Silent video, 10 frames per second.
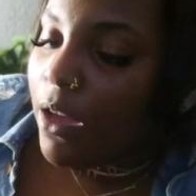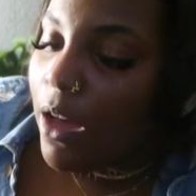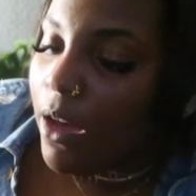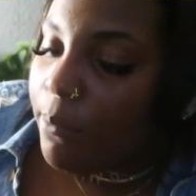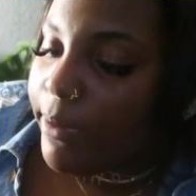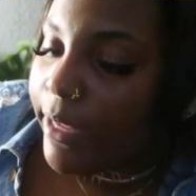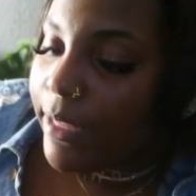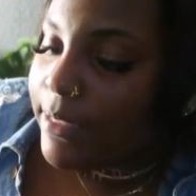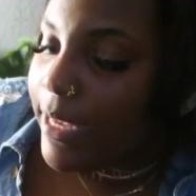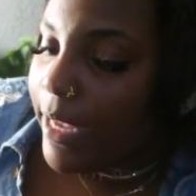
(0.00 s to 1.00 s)
Um, it
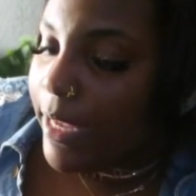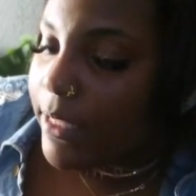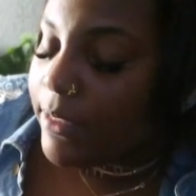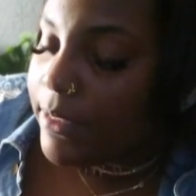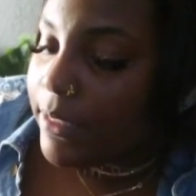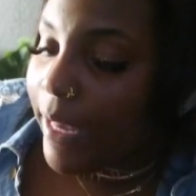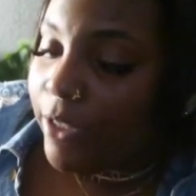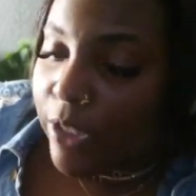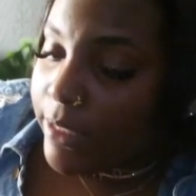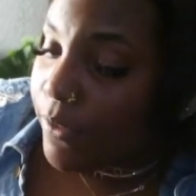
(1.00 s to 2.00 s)
contains
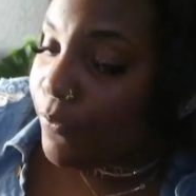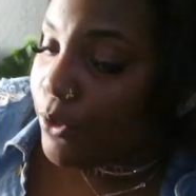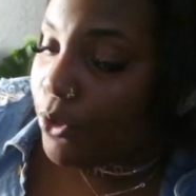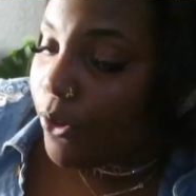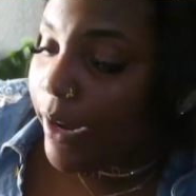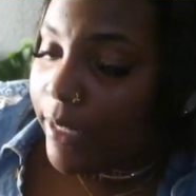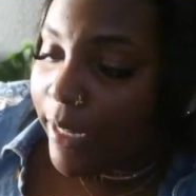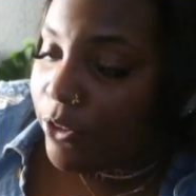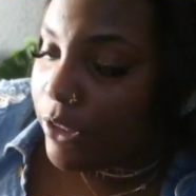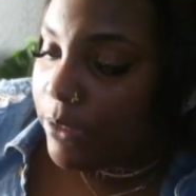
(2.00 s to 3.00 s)
digested food or
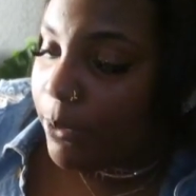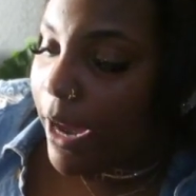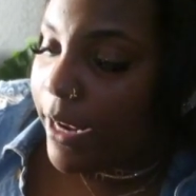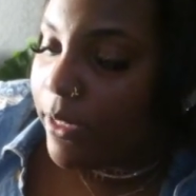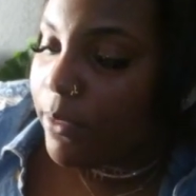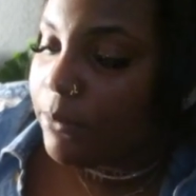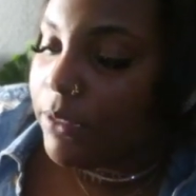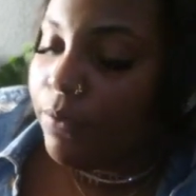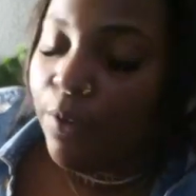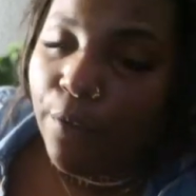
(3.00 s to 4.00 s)
undigestible items
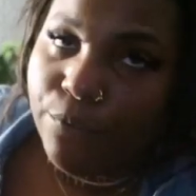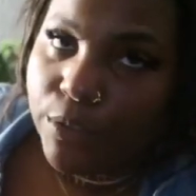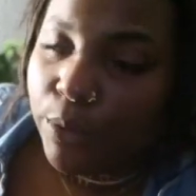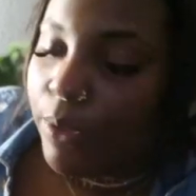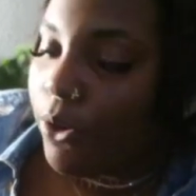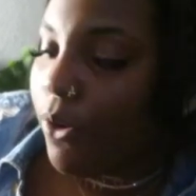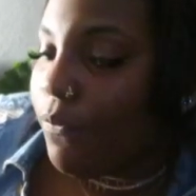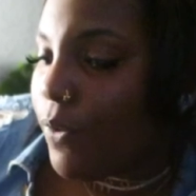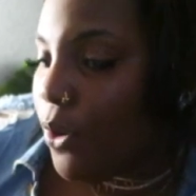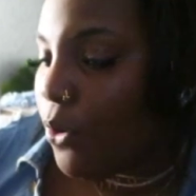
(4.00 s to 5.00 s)
and a fluid or
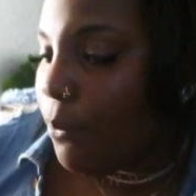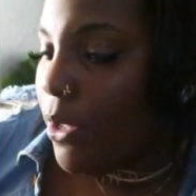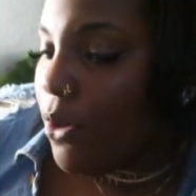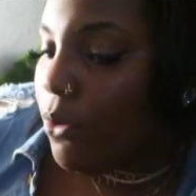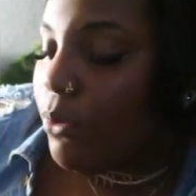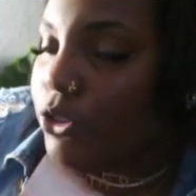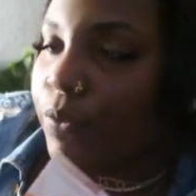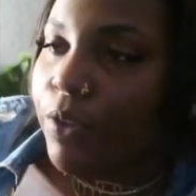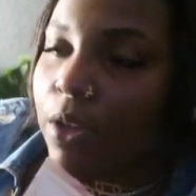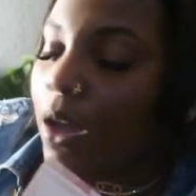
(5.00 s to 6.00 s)
a foam, which
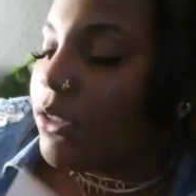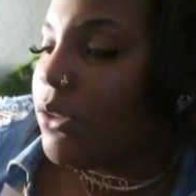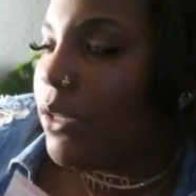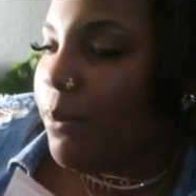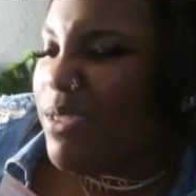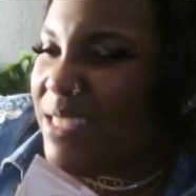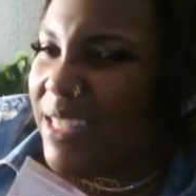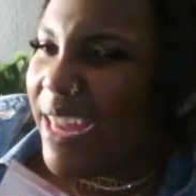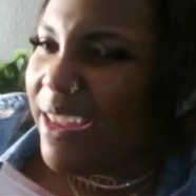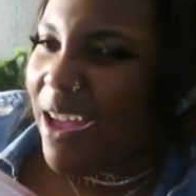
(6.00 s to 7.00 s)
if your dog's throwing up, you
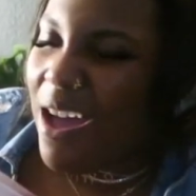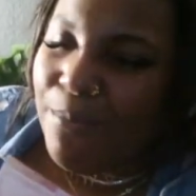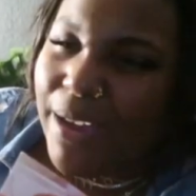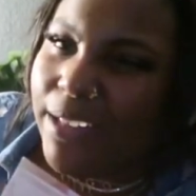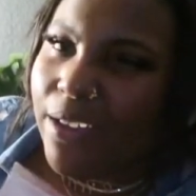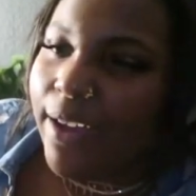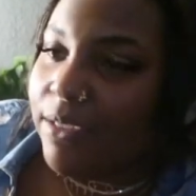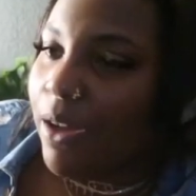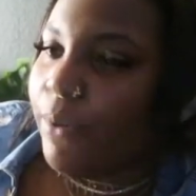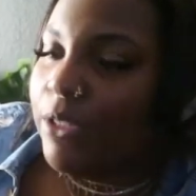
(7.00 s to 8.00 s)
see like uh, my
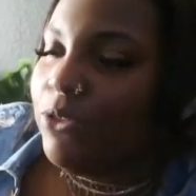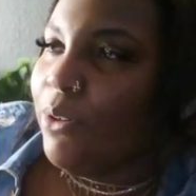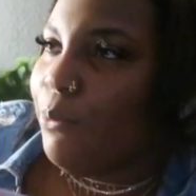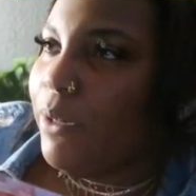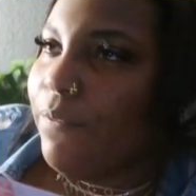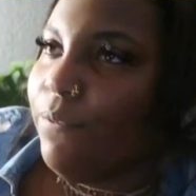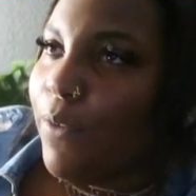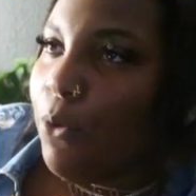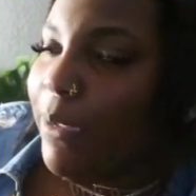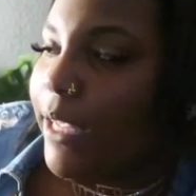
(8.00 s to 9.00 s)
dog always throw up with a
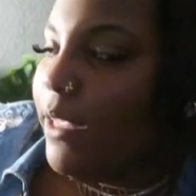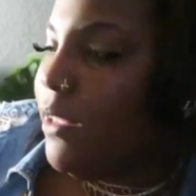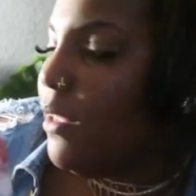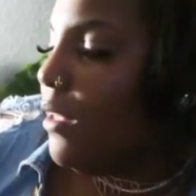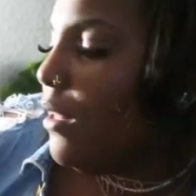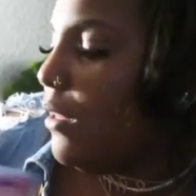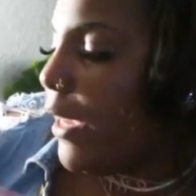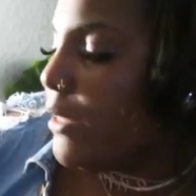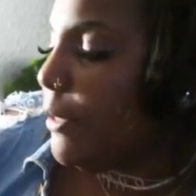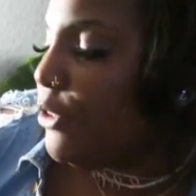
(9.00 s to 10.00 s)
foamy,
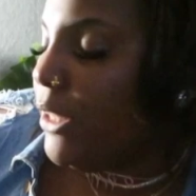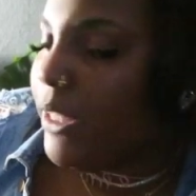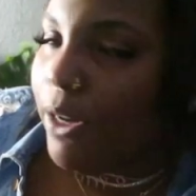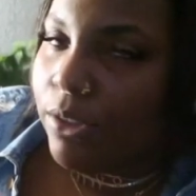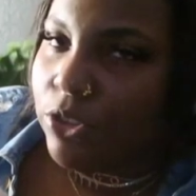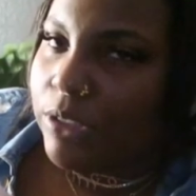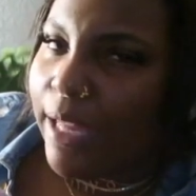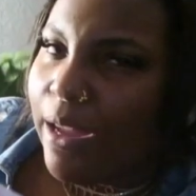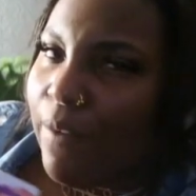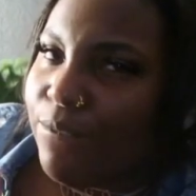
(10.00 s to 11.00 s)
especially deals, just
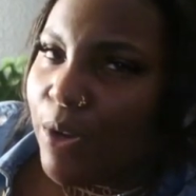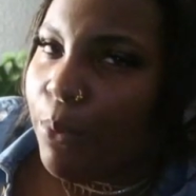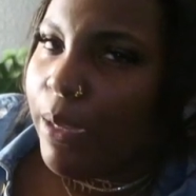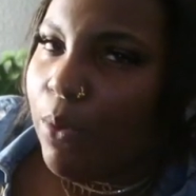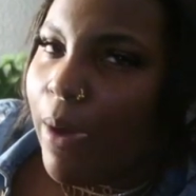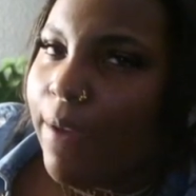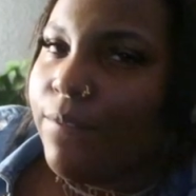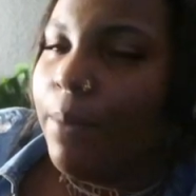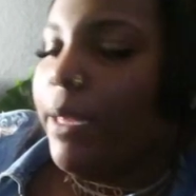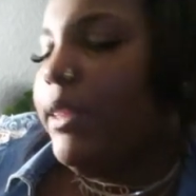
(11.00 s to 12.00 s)
like a foamy, white
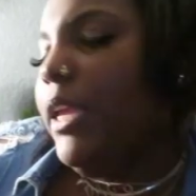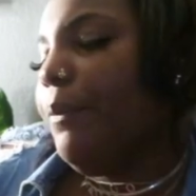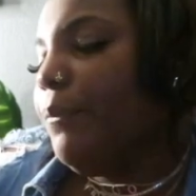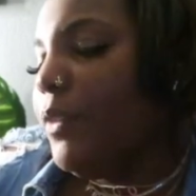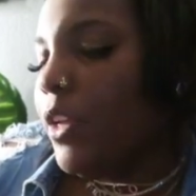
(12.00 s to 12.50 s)
foamy thing.